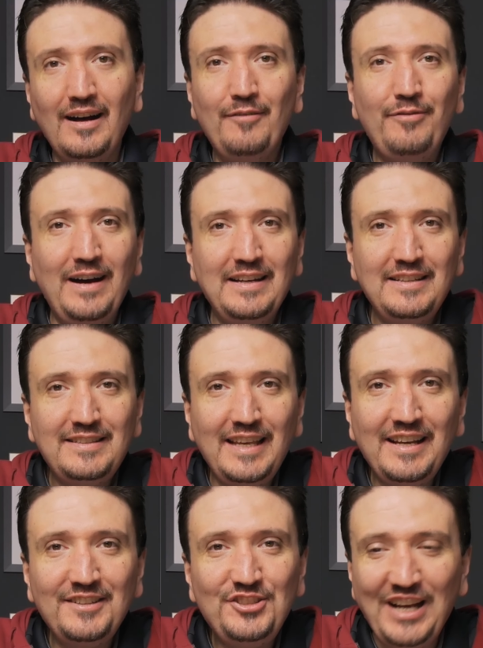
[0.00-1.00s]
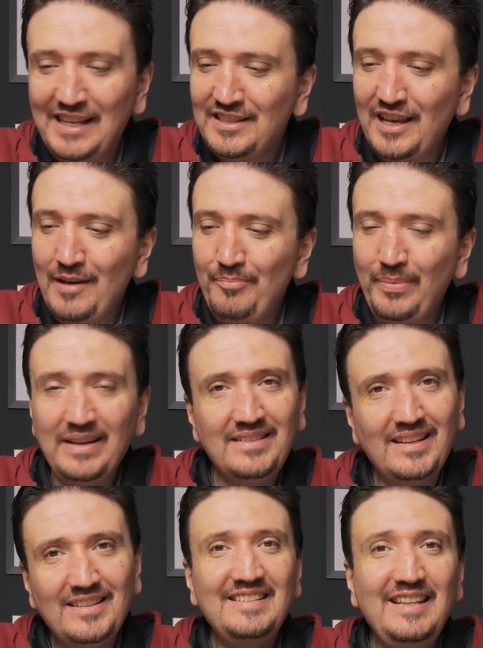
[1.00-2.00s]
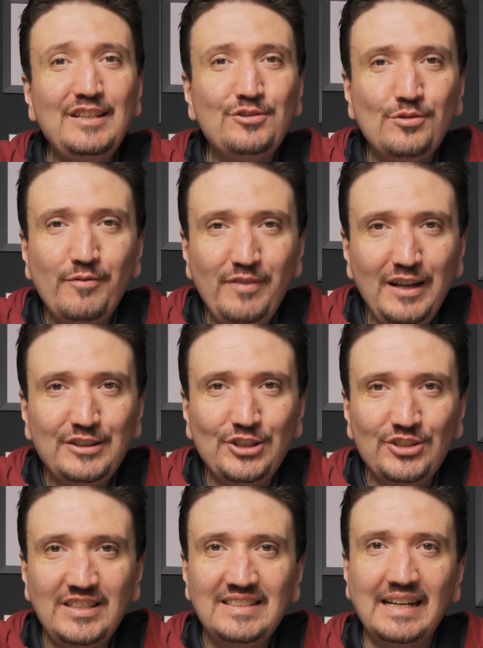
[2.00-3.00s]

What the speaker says: a funny thing just happened. These two Viltrox is